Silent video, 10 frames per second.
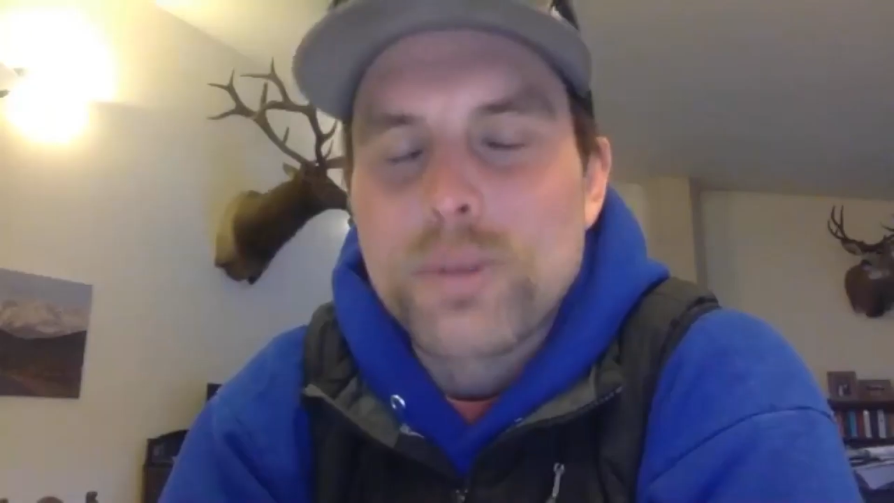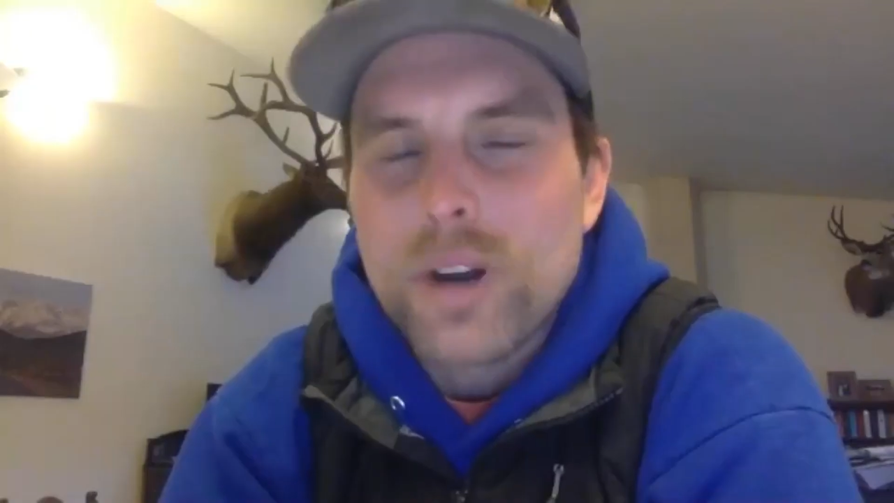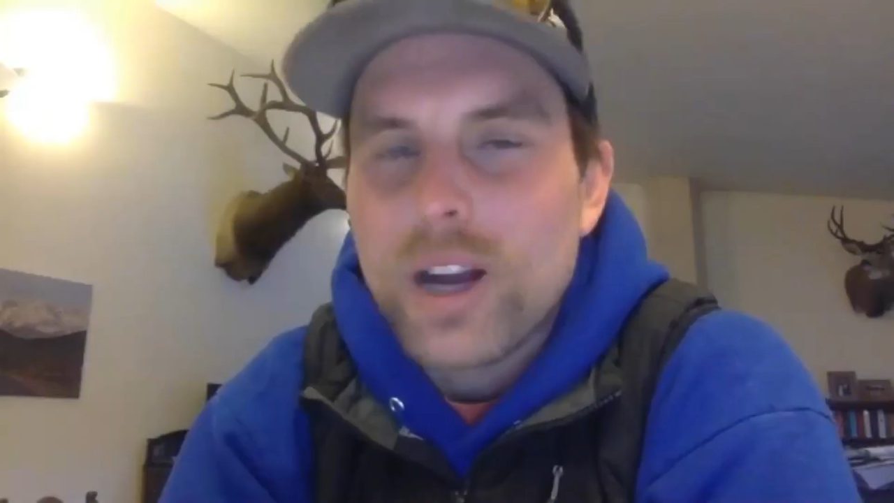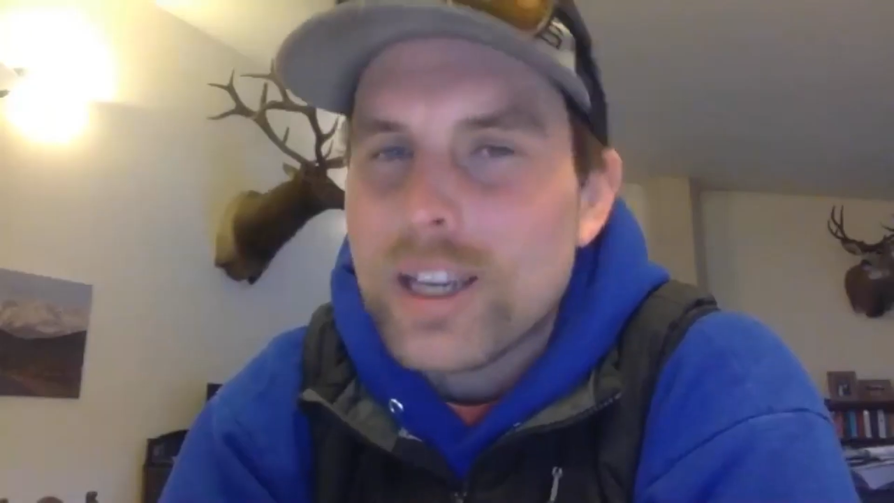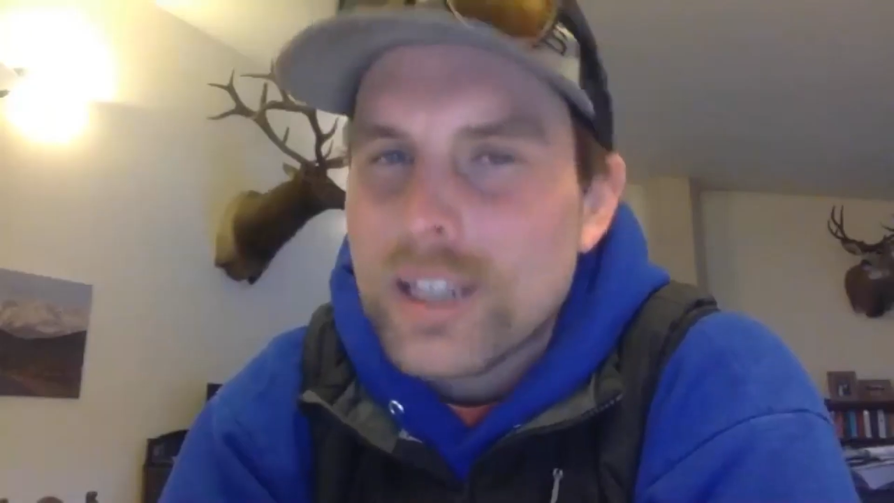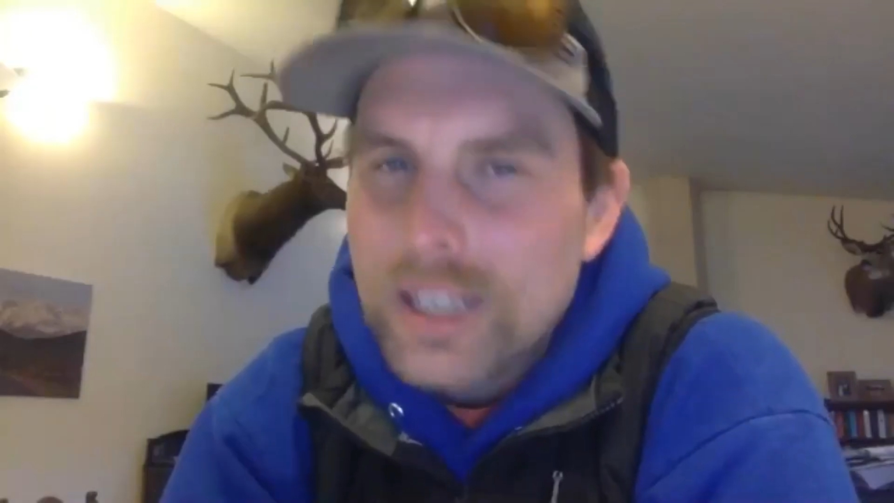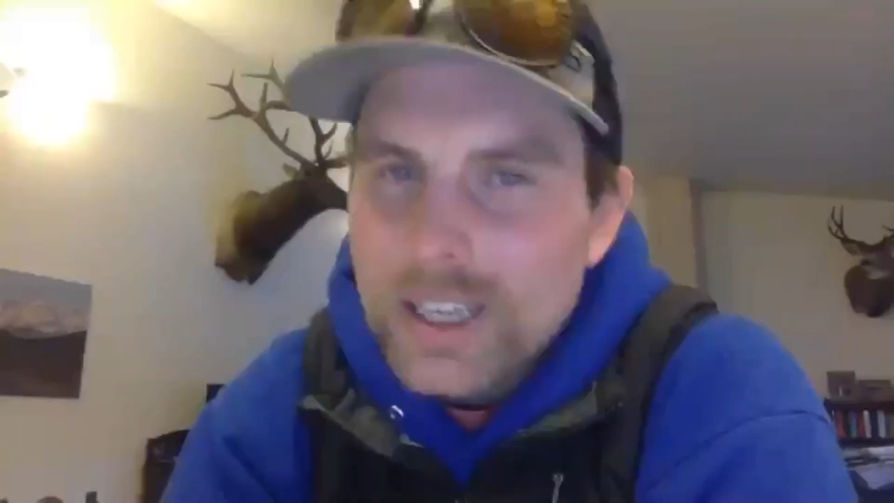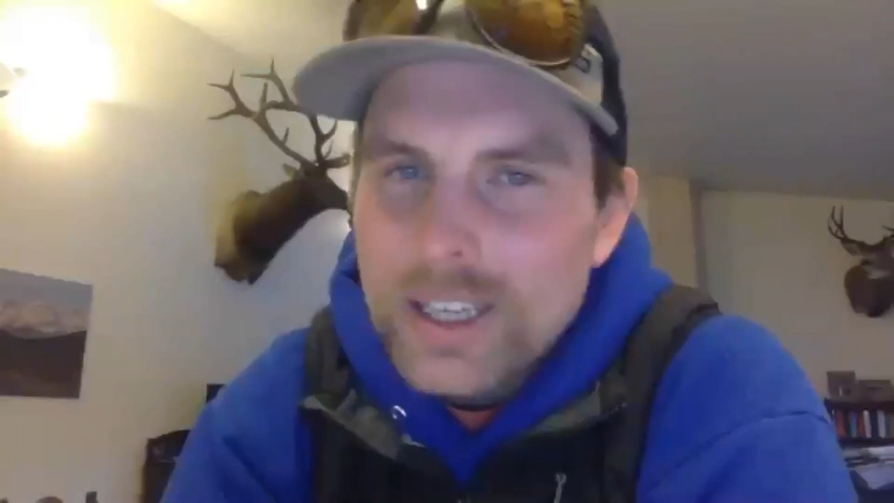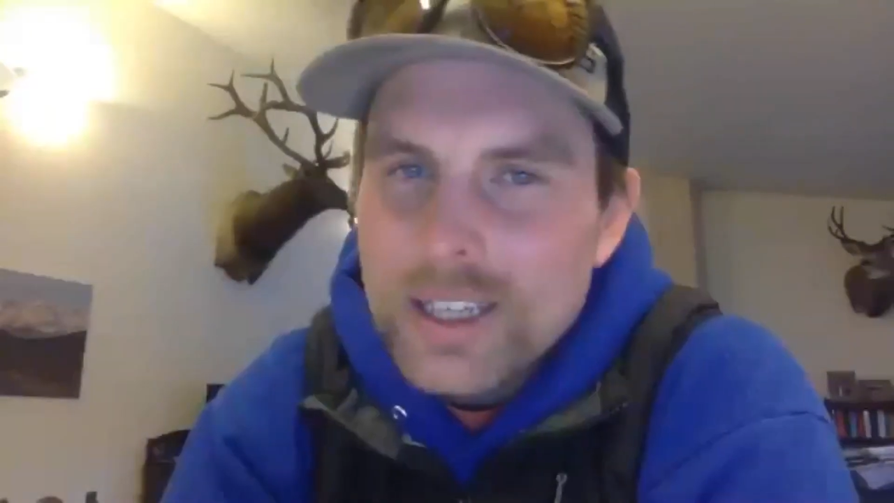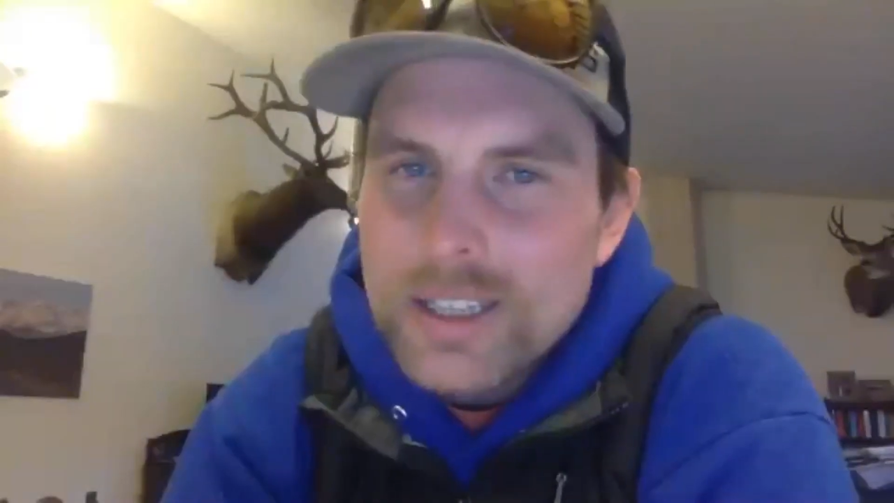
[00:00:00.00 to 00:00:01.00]
high
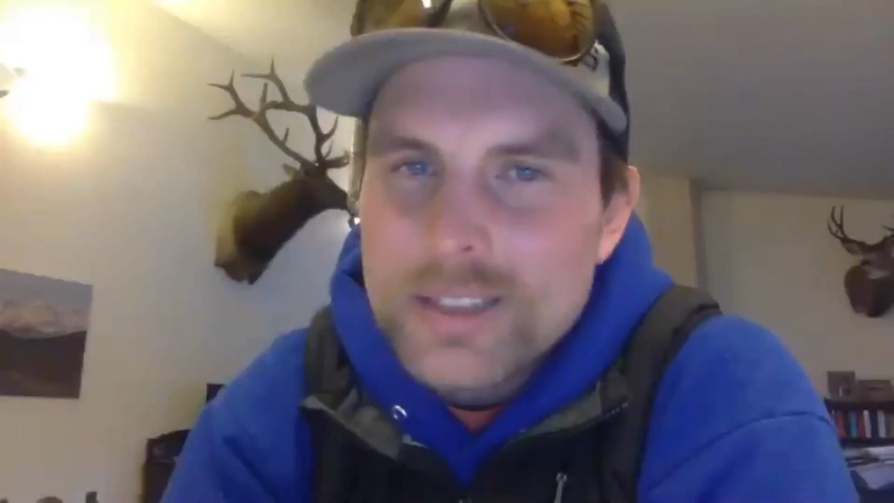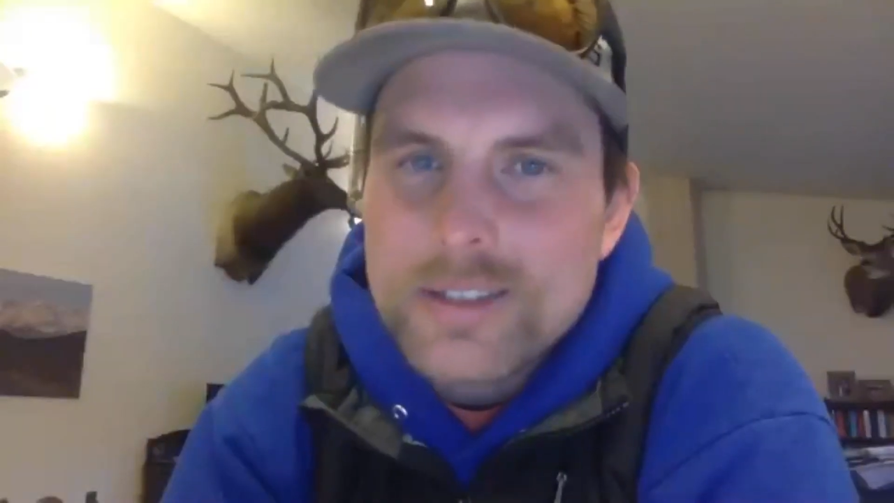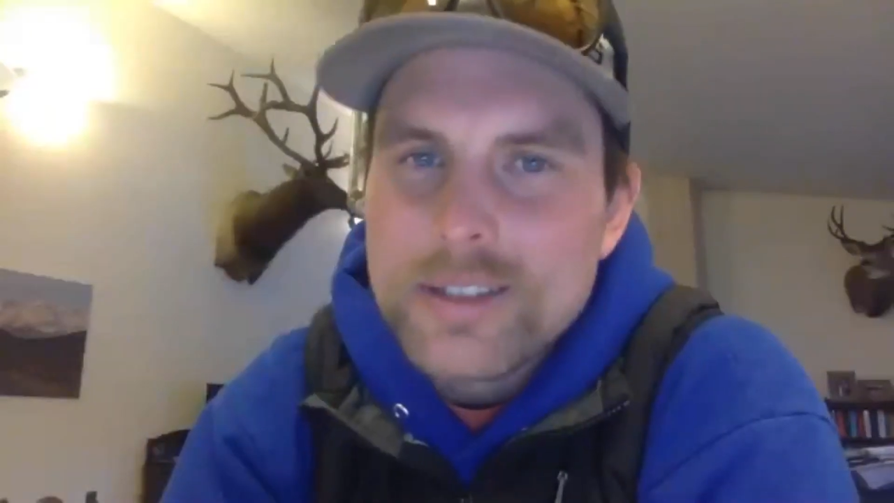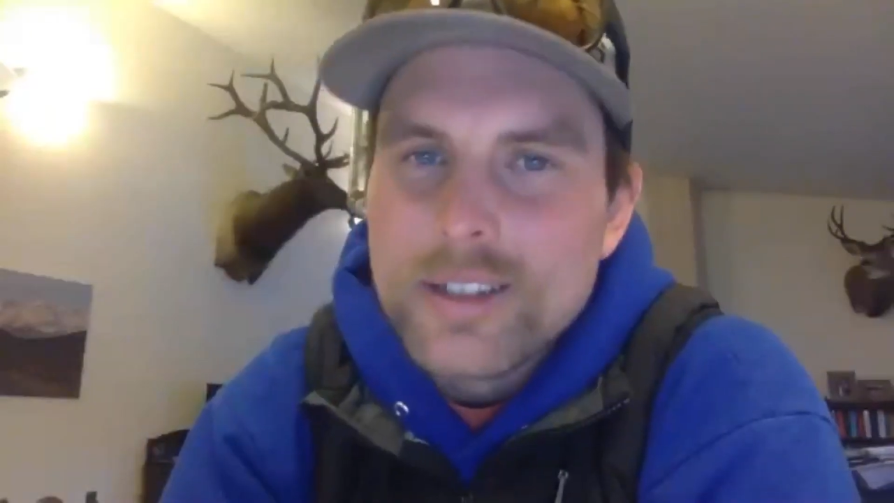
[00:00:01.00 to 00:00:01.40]
needs,